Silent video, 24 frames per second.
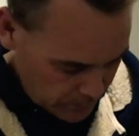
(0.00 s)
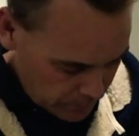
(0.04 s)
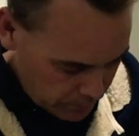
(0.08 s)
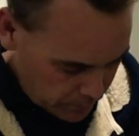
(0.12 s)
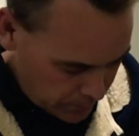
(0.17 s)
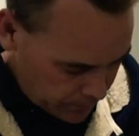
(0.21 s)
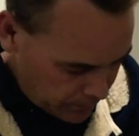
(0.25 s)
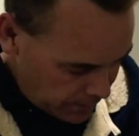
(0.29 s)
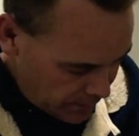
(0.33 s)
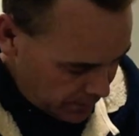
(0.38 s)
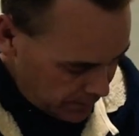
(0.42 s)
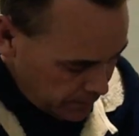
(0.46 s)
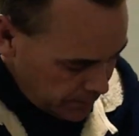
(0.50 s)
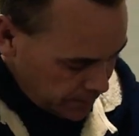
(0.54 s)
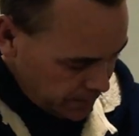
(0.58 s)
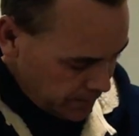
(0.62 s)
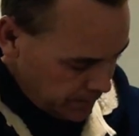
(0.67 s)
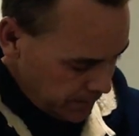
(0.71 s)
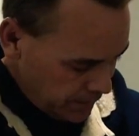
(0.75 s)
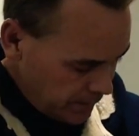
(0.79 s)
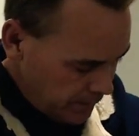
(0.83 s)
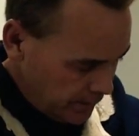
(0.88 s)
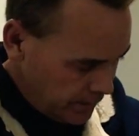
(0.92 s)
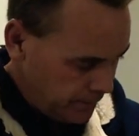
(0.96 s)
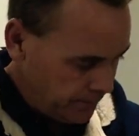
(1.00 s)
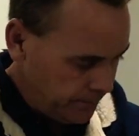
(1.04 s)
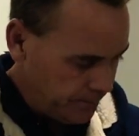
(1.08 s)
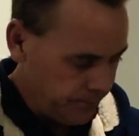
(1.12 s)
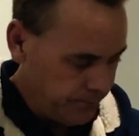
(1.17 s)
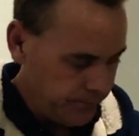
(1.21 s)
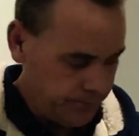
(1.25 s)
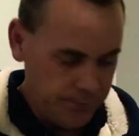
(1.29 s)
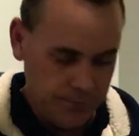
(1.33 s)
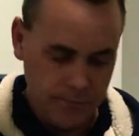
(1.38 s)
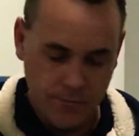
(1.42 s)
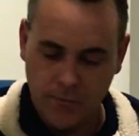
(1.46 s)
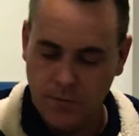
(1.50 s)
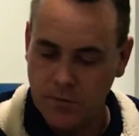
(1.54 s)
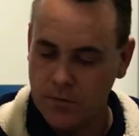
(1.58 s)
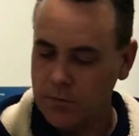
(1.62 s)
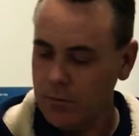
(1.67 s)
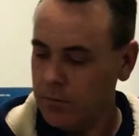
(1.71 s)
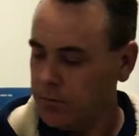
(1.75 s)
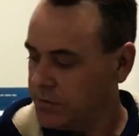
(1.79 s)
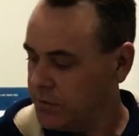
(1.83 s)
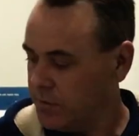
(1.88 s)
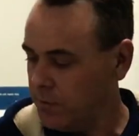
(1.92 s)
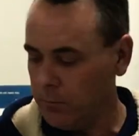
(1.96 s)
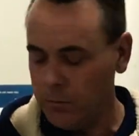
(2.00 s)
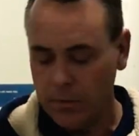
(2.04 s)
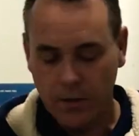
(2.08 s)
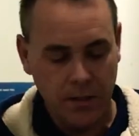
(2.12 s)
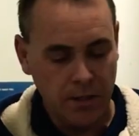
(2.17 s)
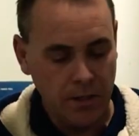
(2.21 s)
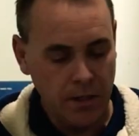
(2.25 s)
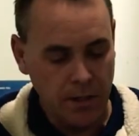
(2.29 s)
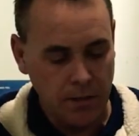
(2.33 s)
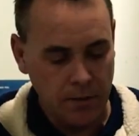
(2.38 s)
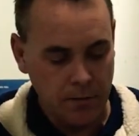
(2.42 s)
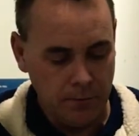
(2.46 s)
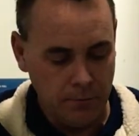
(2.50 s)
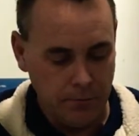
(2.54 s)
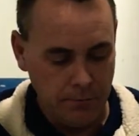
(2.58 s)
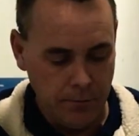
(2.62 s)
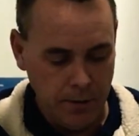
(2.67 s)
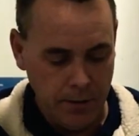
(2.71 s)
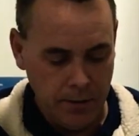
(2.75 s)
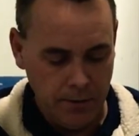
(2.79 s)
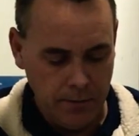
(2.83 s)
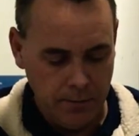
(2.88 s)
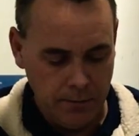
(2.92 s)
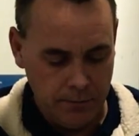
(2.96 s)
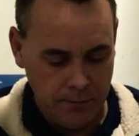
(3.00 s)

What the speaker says: Put that one in there. So I said we're going to go to the red.